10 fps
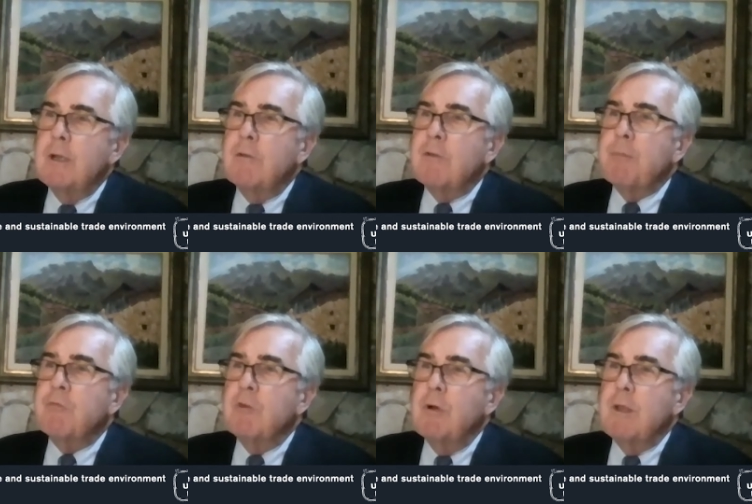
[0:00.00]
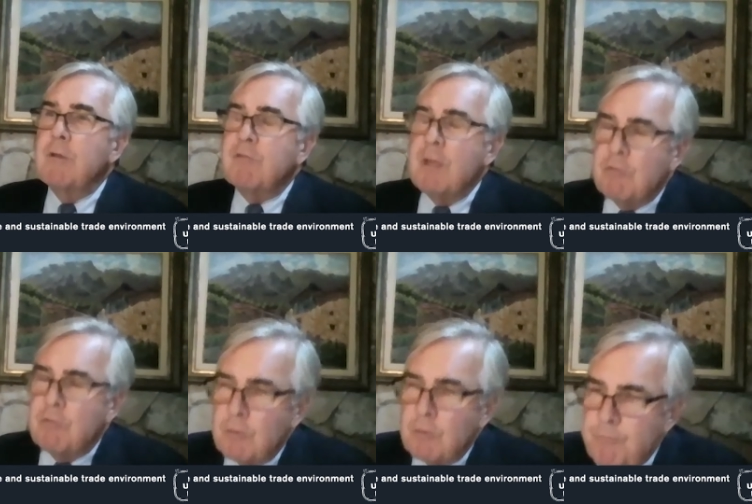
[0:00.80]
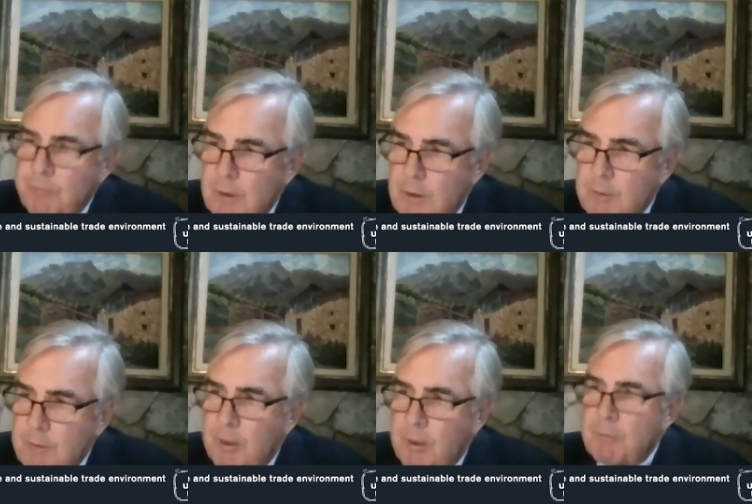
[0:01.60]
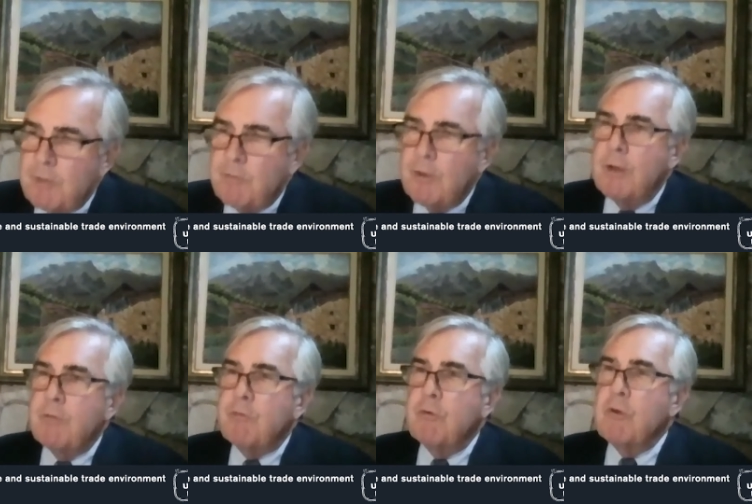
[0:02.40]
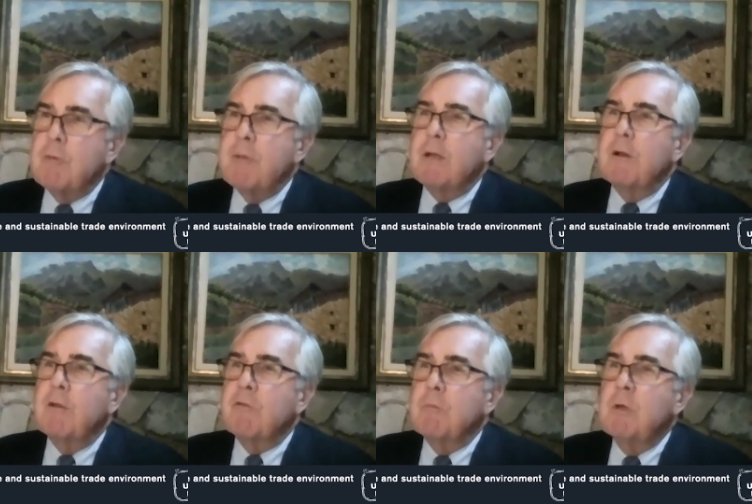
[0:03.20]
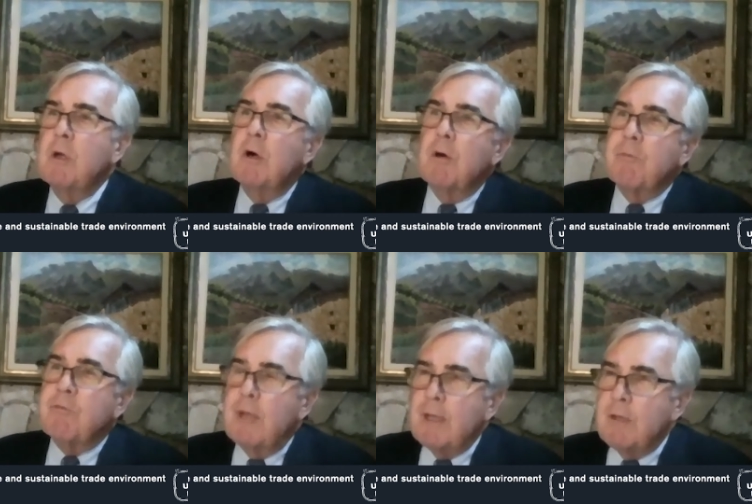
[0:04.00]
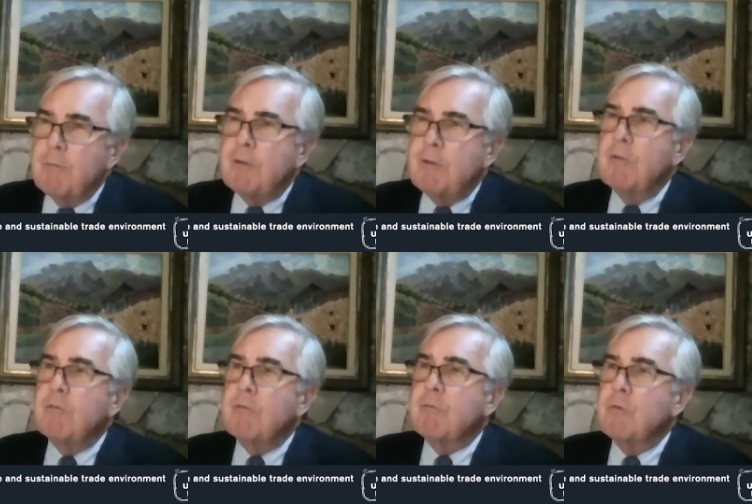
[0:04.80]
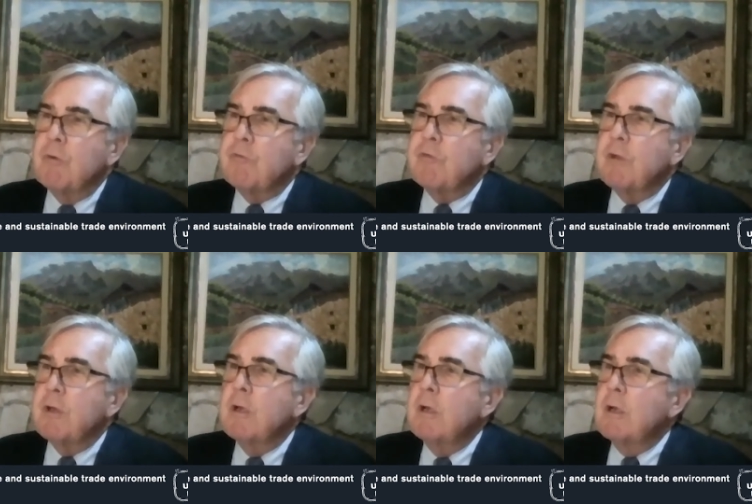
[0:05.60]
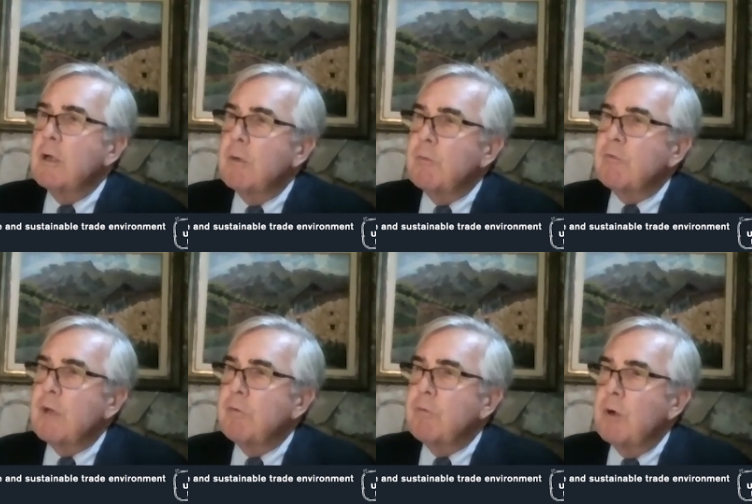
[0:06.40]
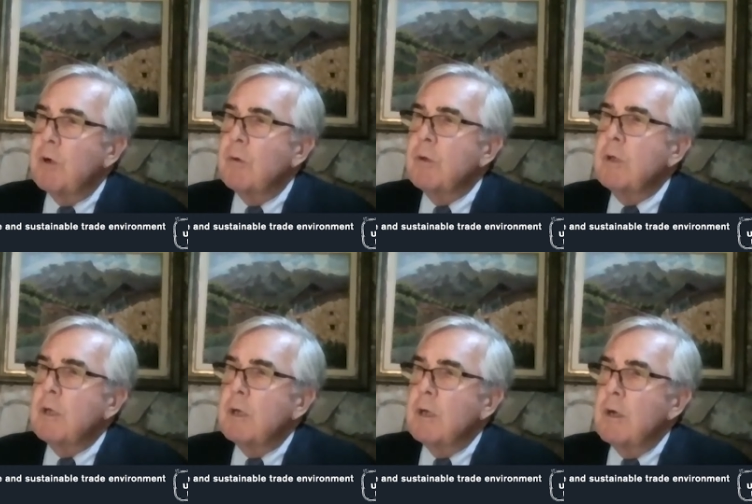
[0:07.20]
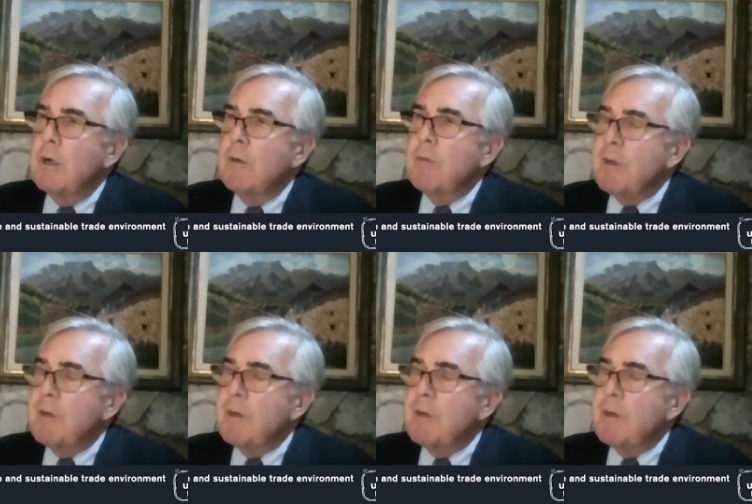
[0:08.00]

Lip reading: absolutely essential that parliamentarians, through the mechanism of select committees, of course, which have a role, the